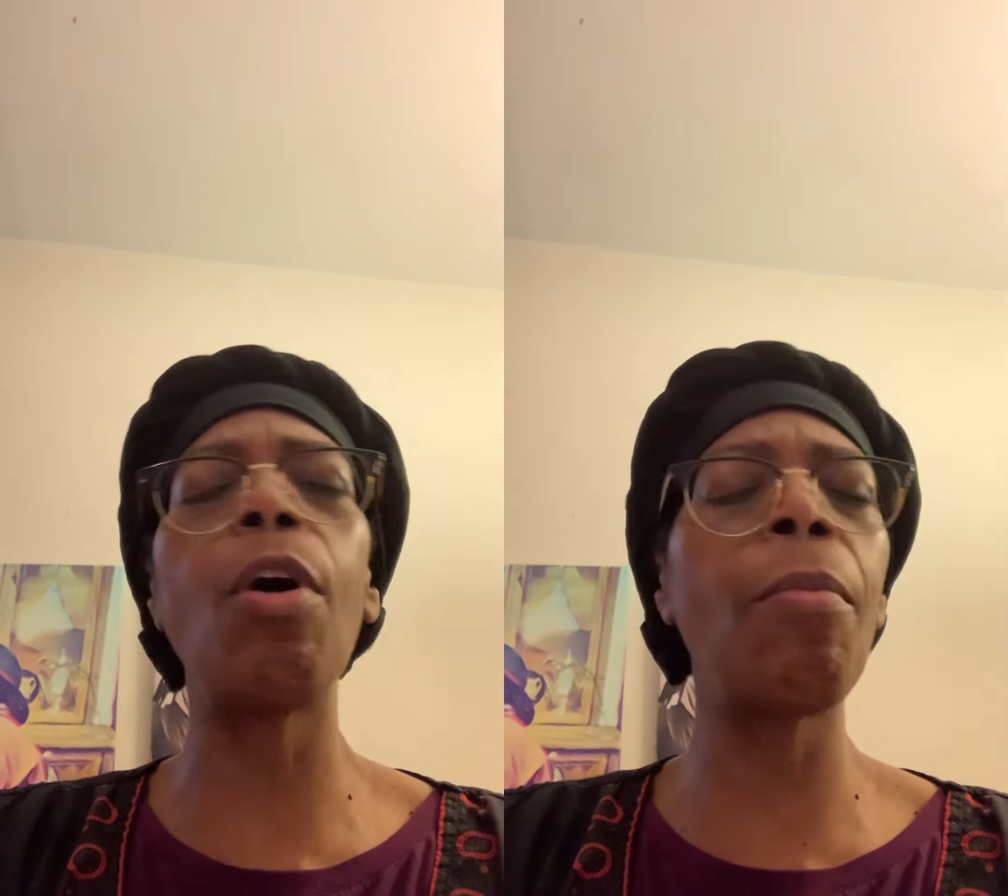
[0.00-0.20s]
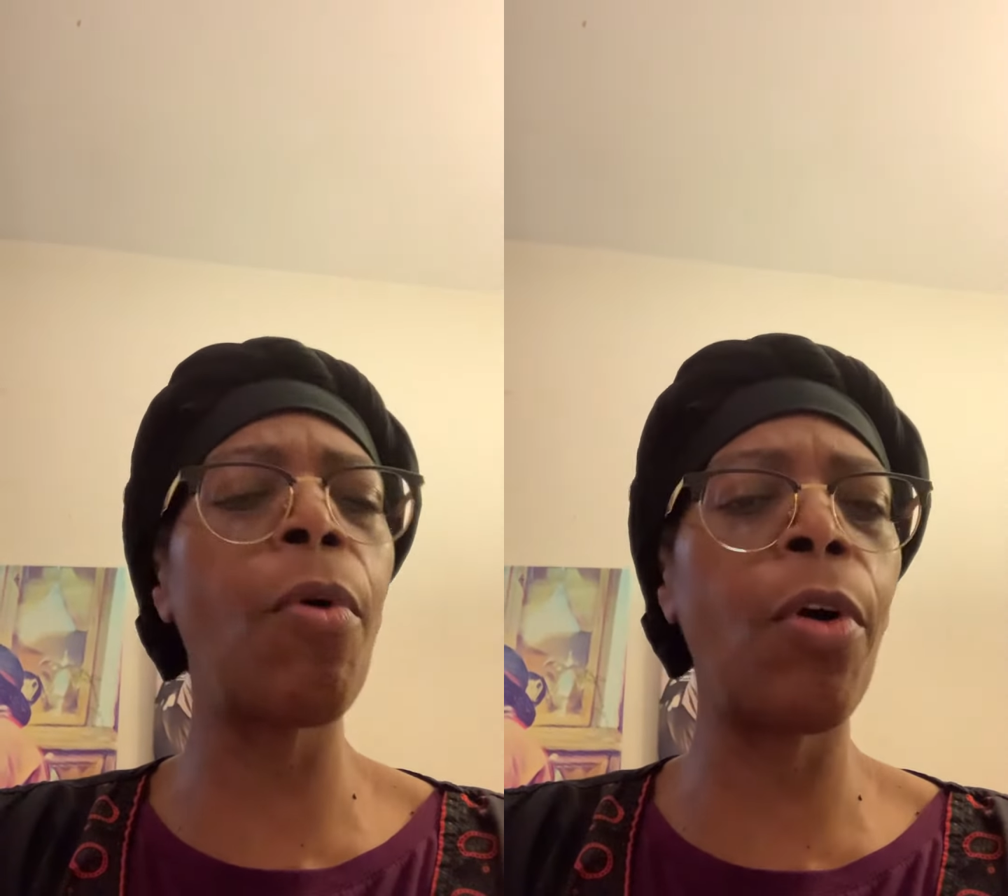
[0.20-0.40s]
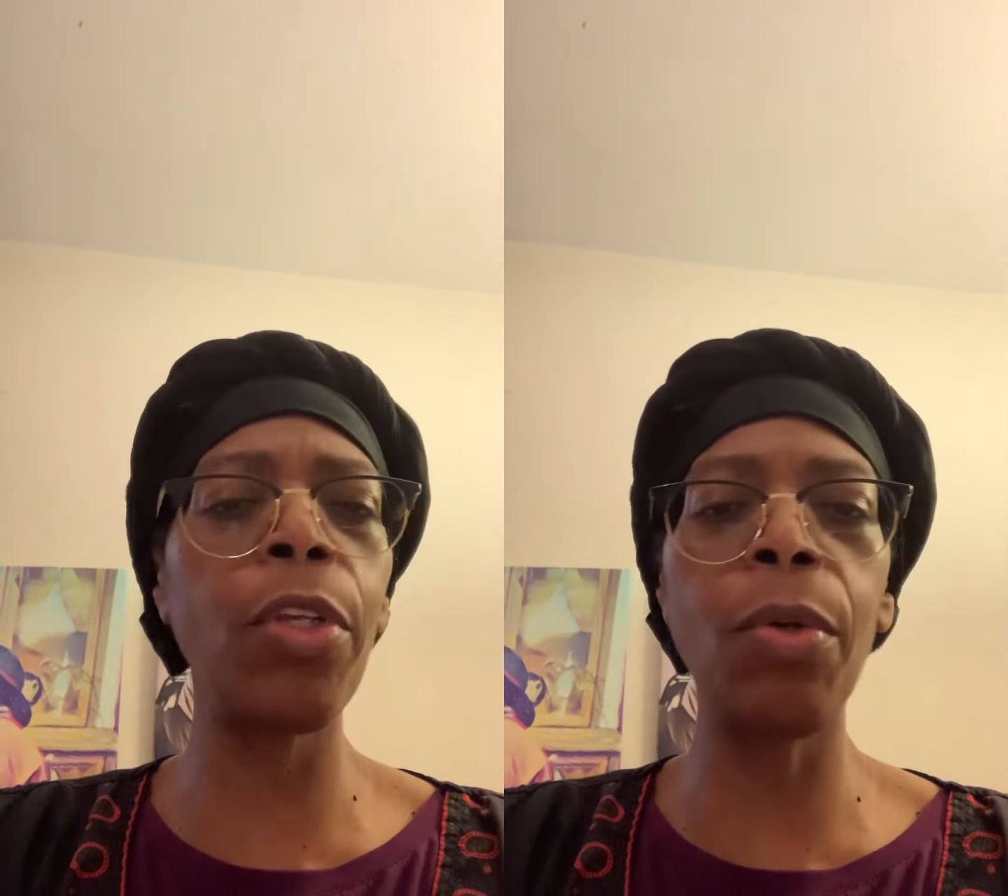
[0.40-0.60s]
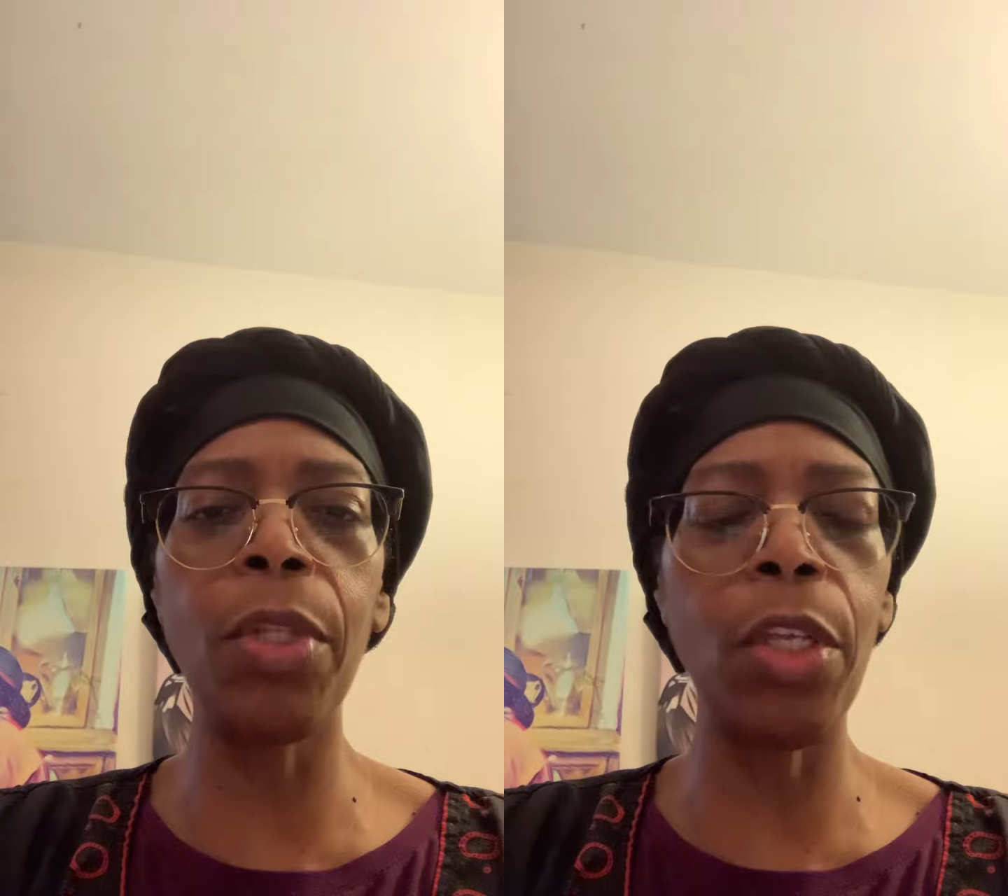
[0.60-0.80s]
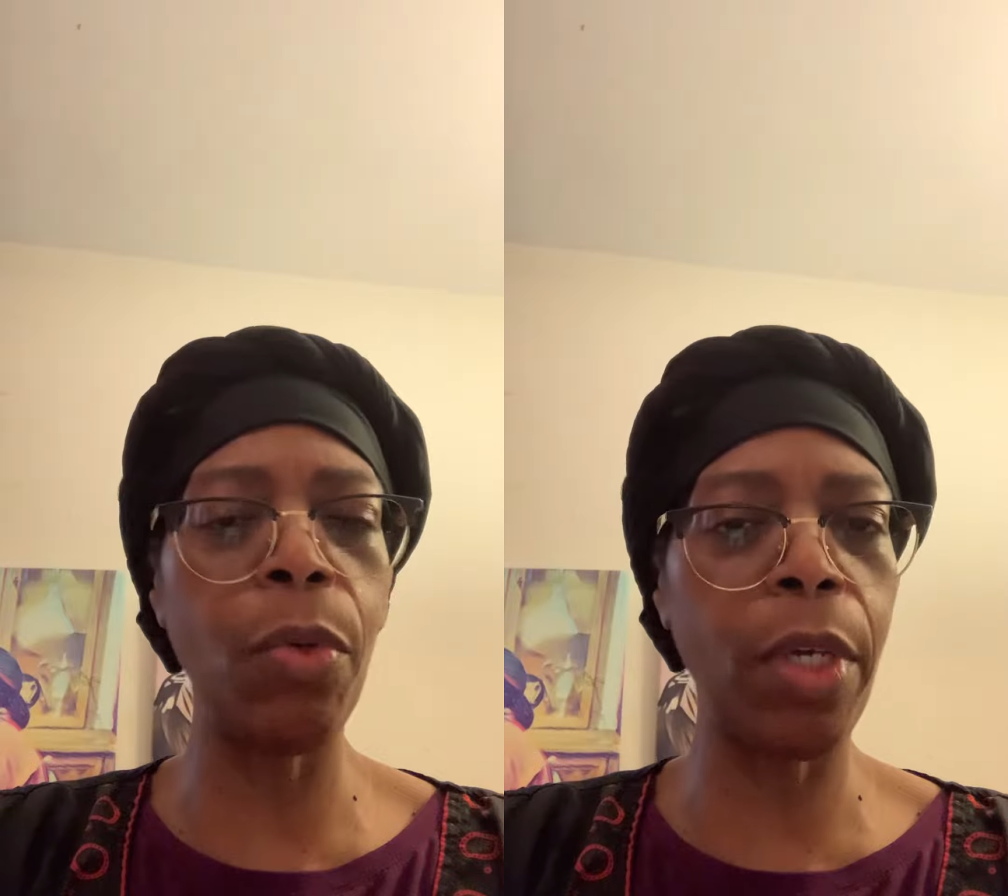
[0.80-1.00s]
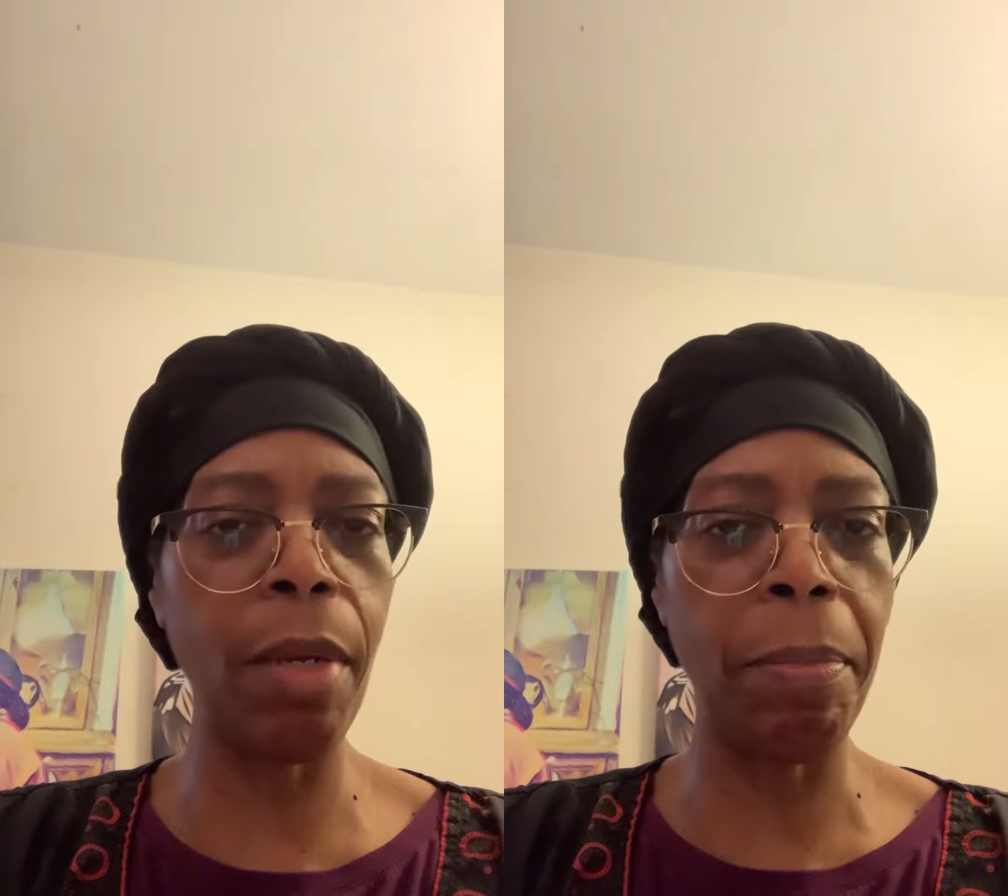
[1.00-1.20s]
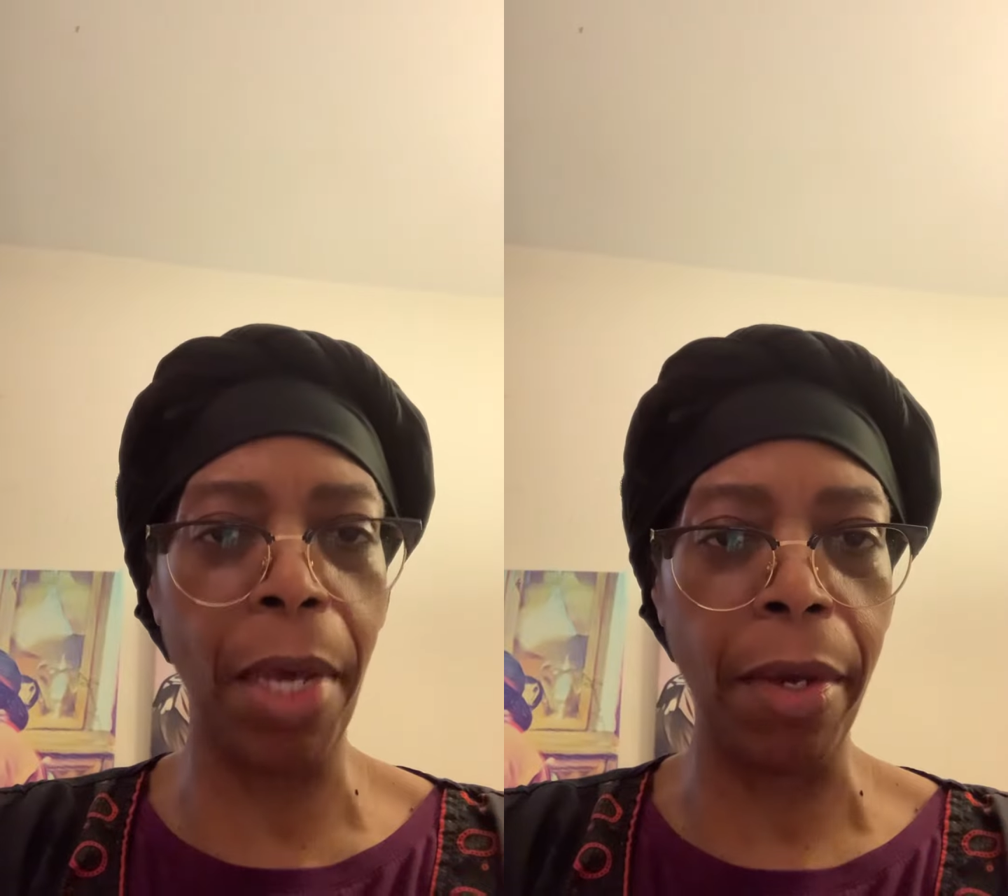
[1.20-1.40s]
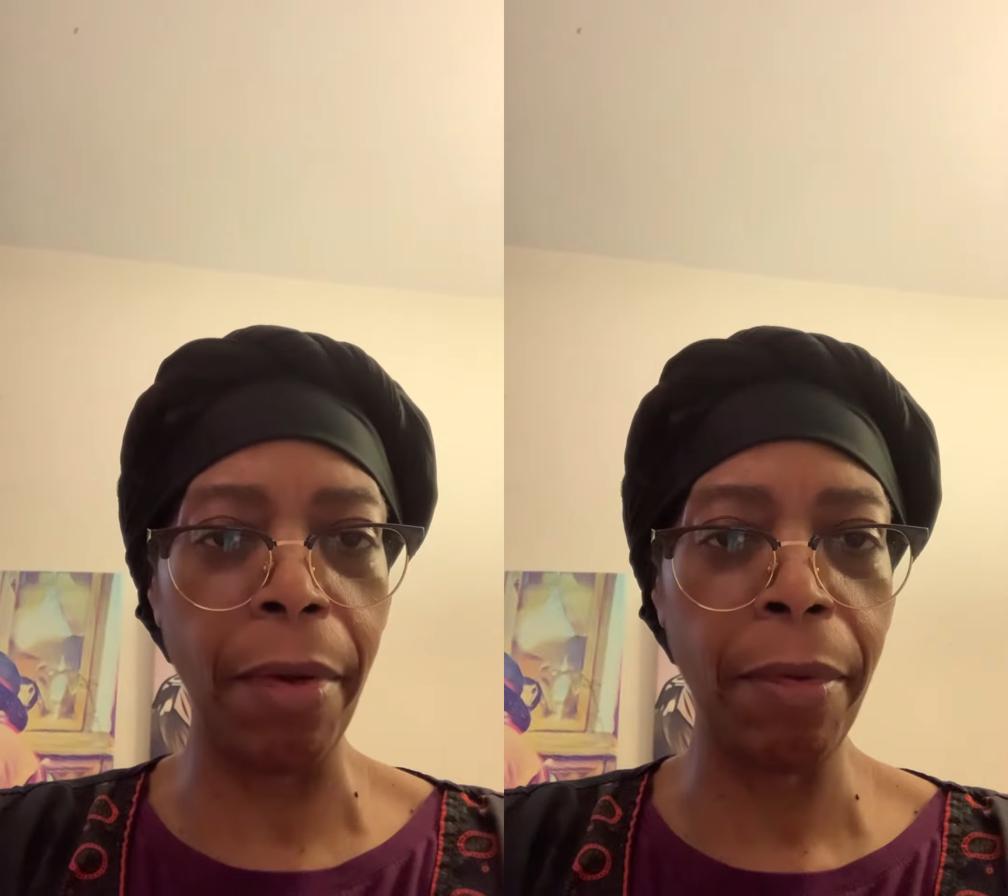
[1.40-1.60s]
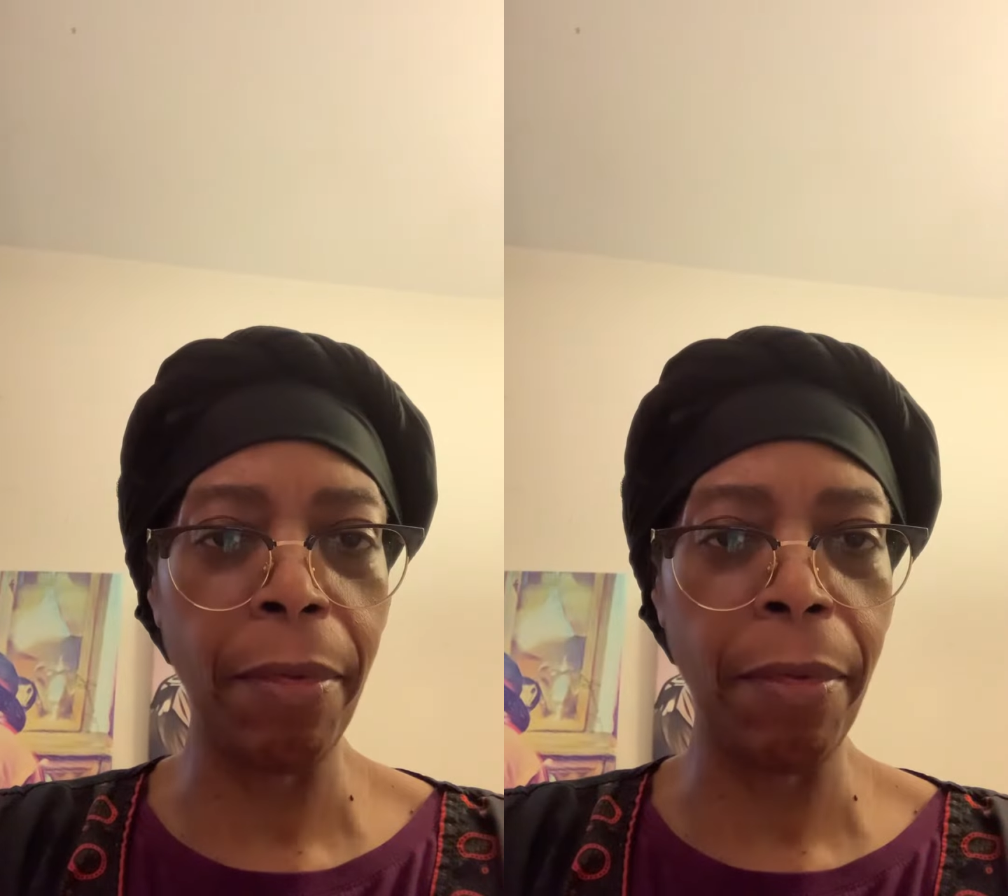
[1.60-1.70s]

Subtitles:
more on you than you can bear.